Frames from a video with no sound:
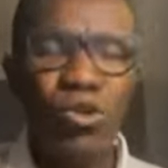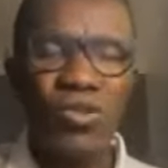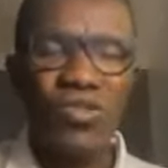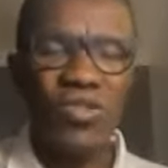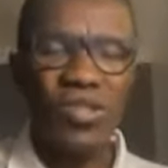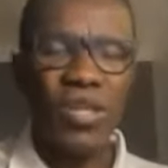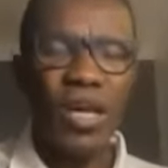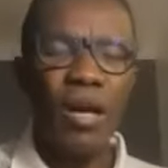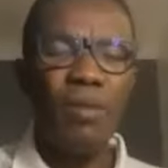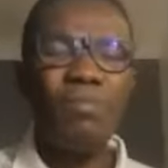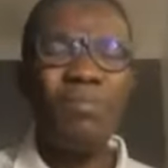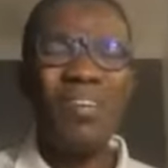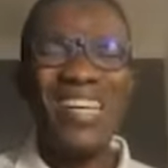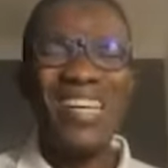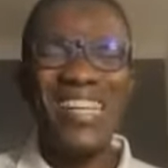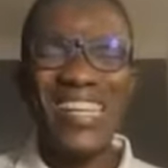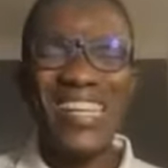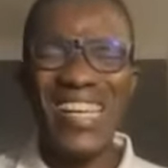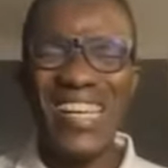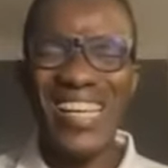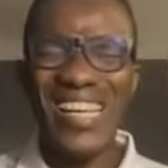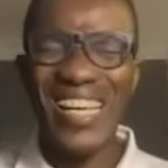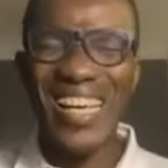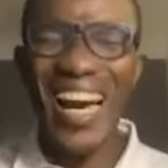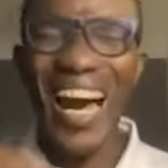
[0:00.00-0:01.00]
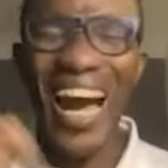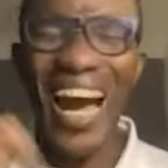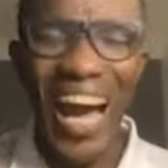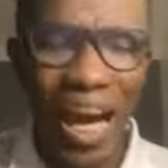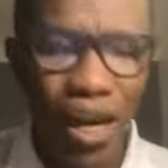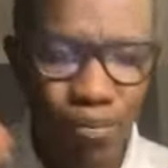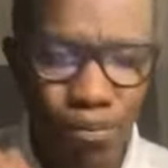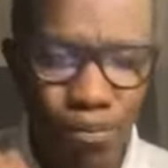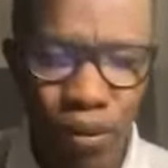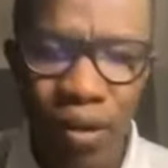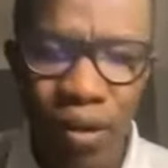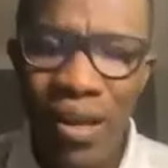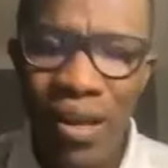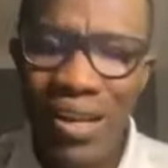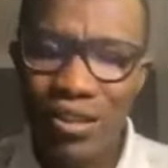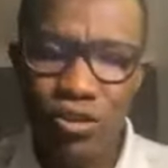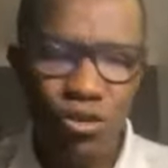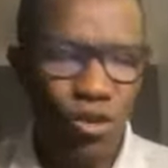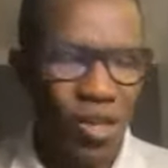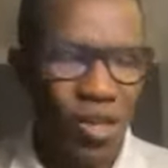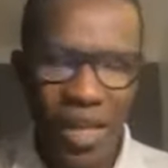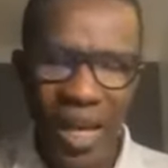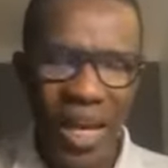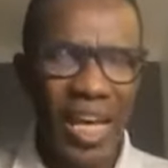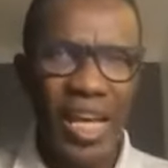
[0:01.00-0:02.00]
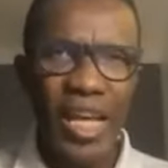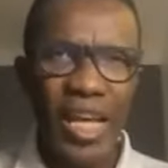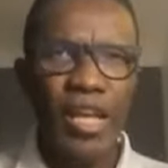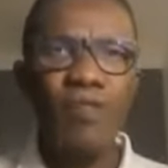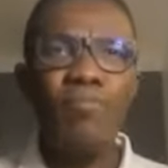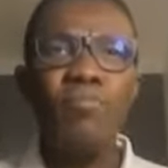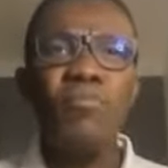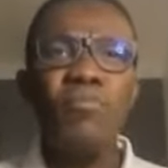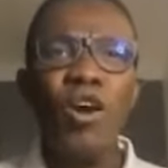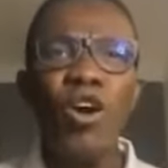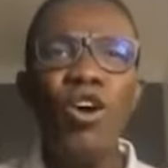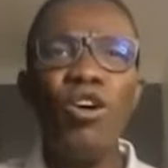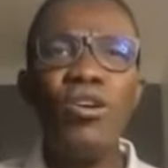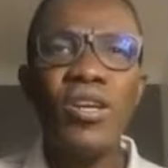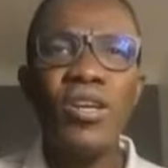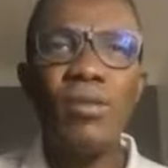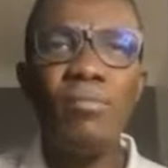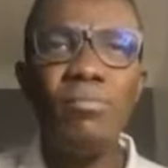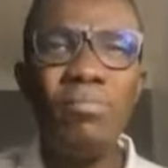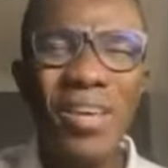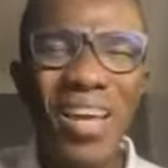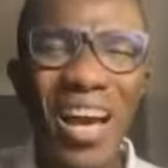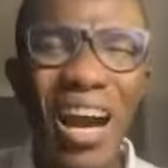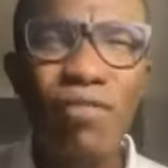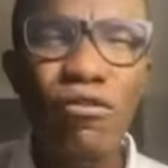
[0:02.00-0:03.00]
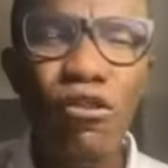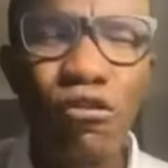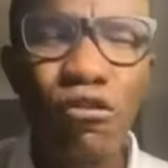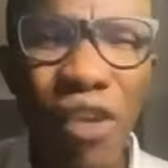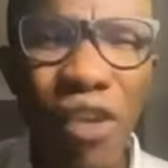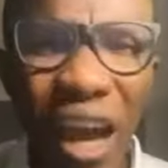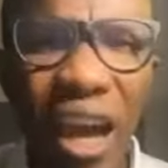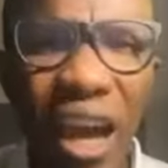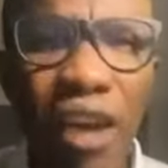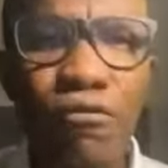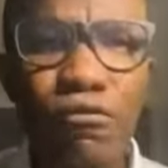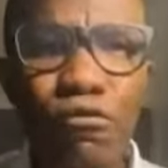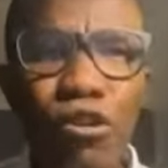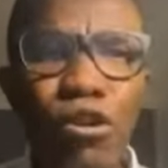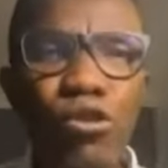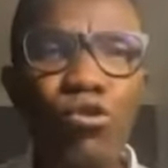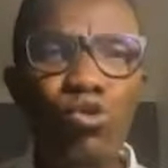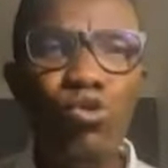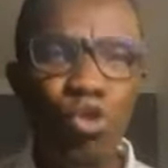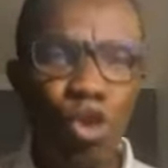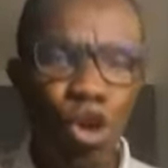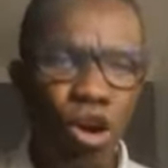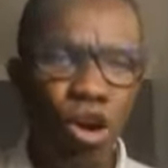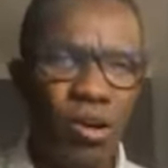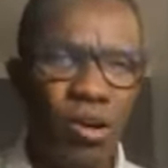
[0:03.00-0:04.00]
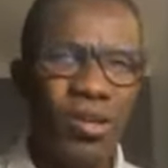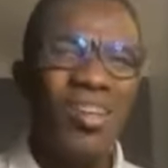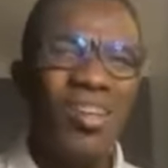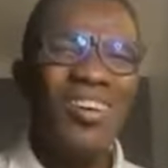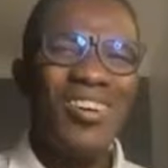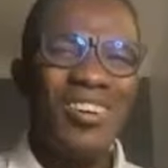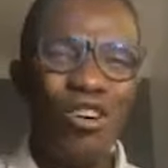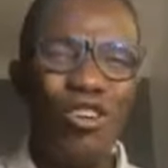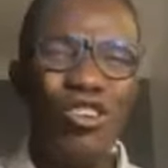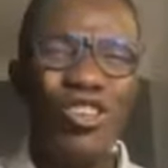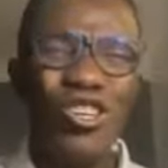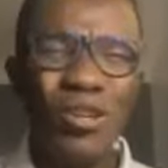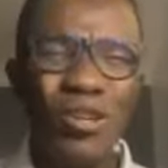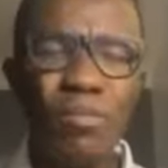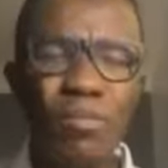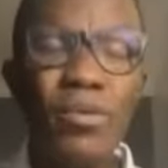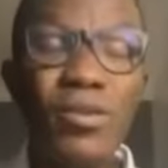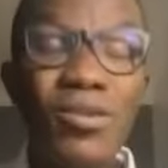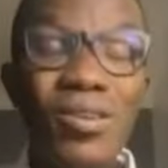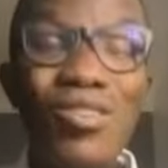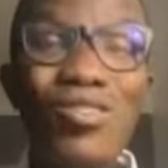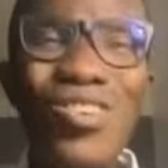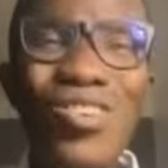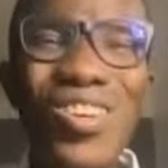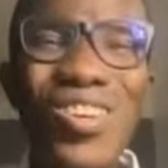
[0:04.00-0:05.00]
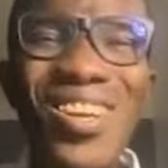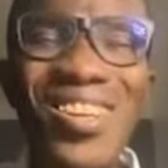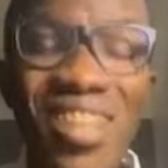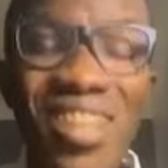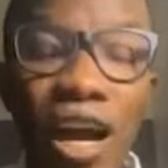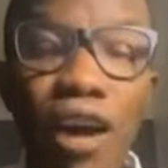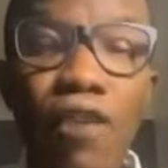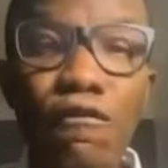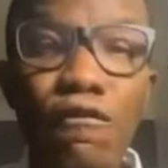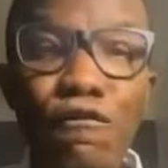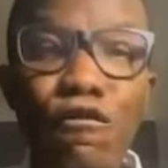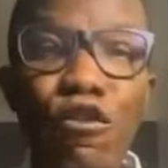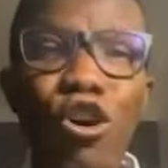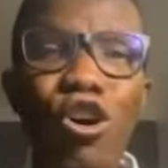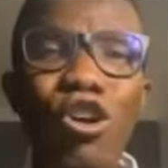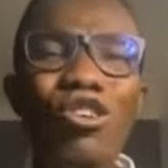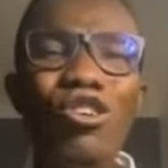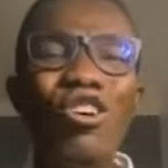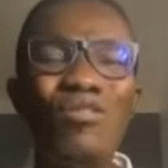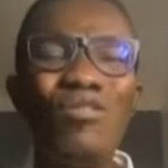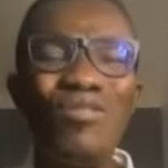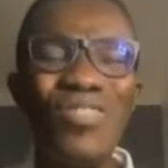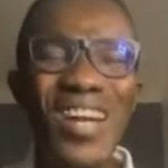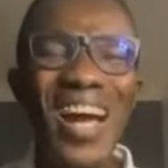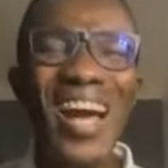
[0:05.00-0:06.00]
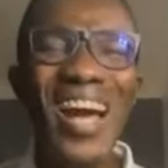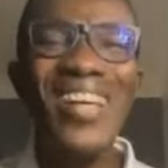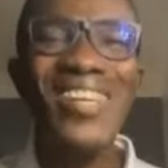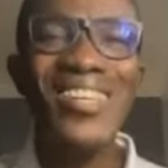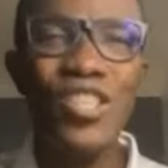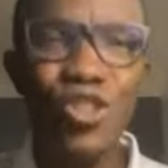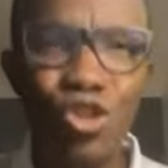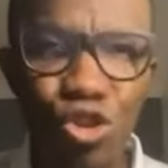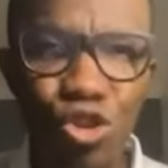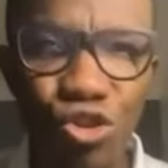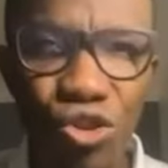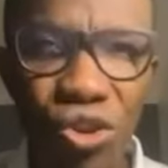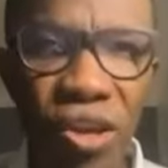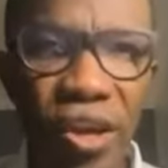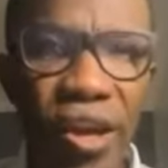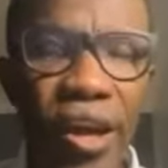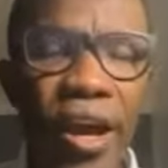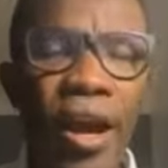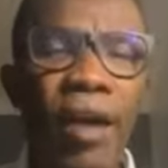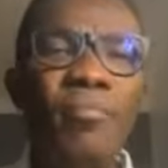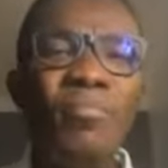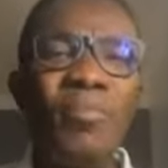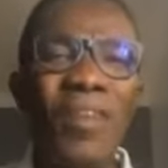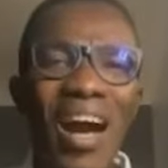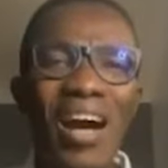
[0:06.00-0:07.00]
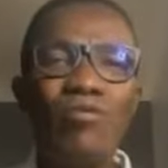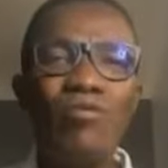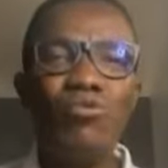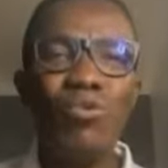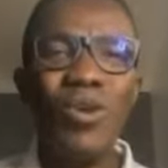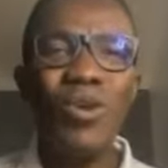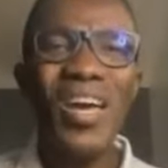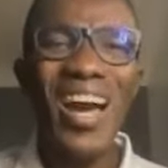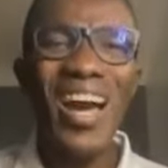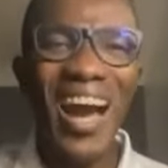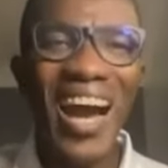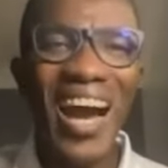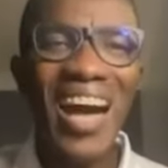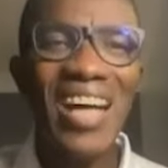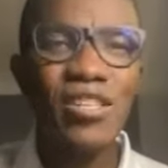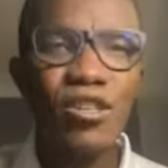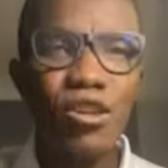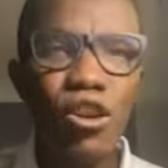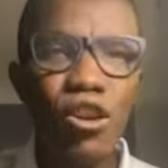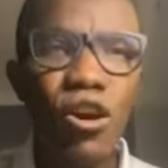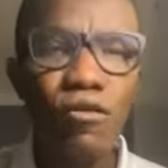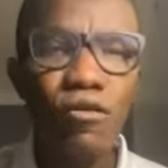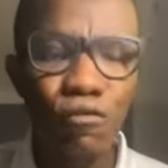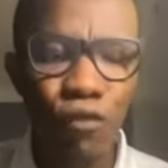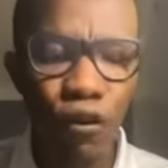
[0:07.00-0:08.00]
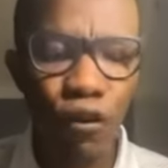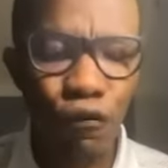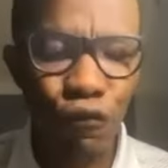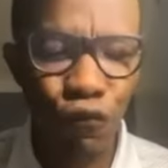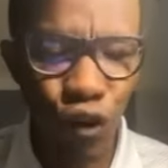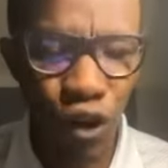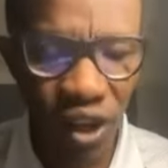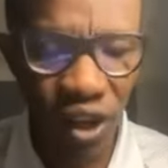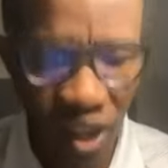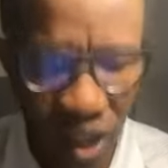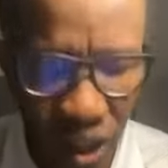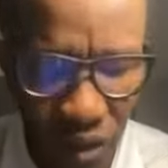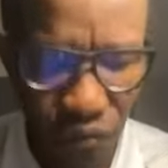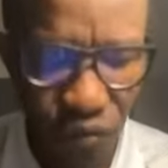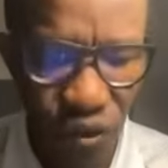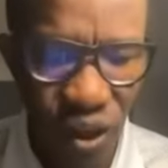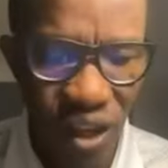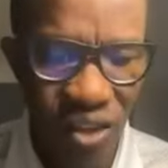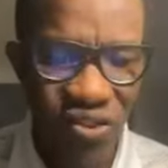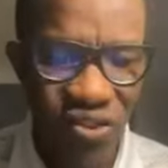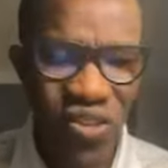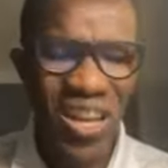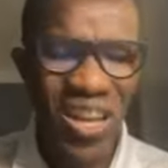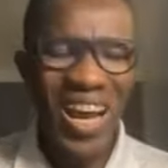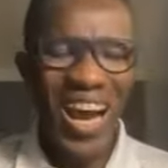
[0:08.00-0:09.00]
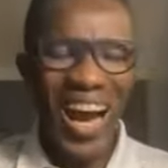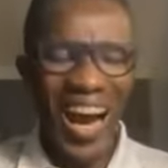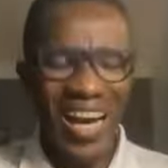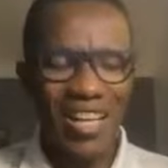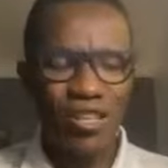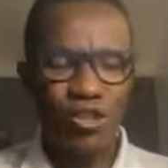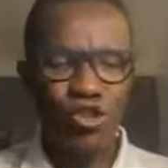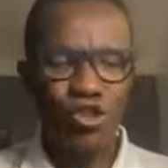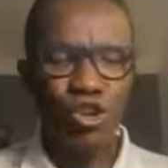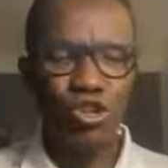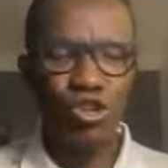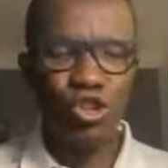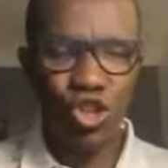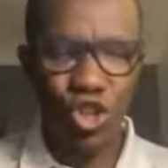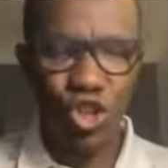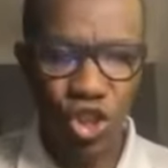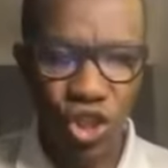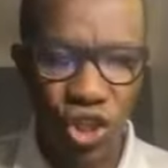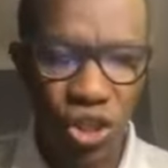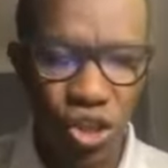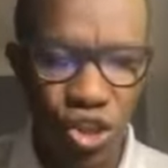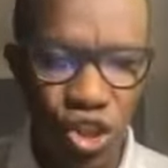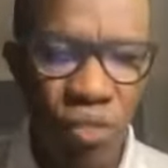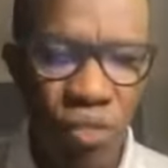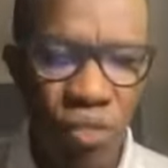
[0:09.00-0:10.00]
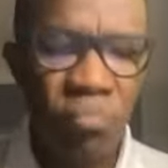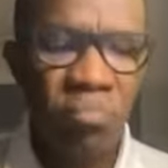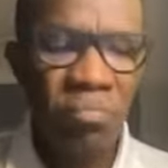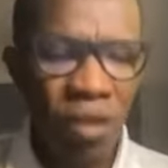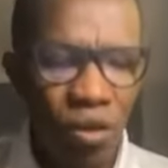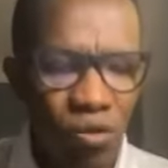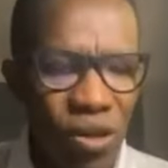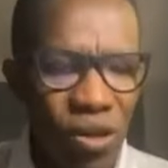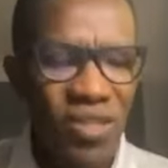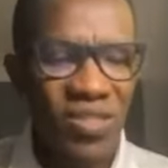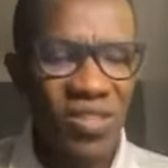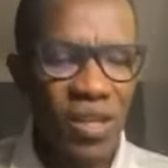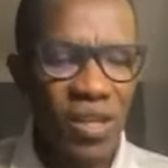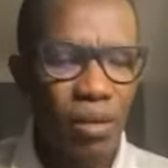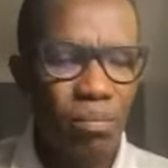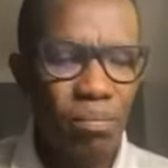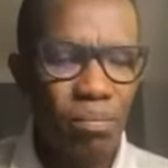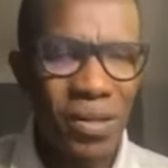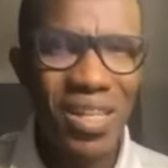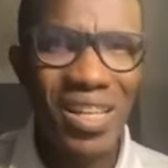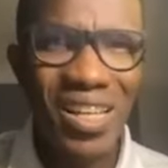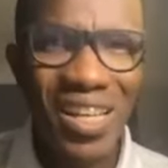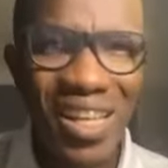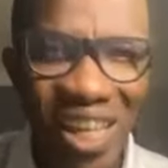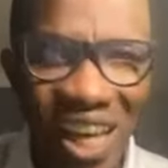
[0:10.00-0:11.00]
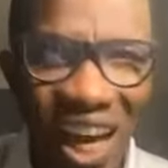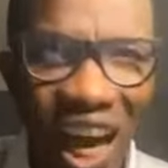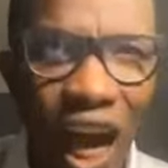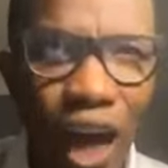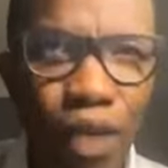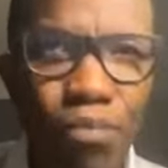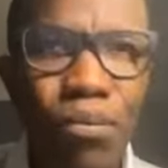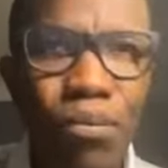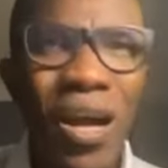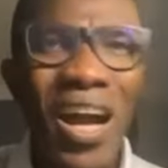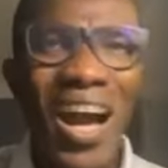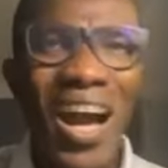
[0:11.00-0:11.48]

step in the gap today on the behalf of everyone contributing to the downfall of Nigeria. And we ask, Lord, for forgiveness as your church. We step in the gap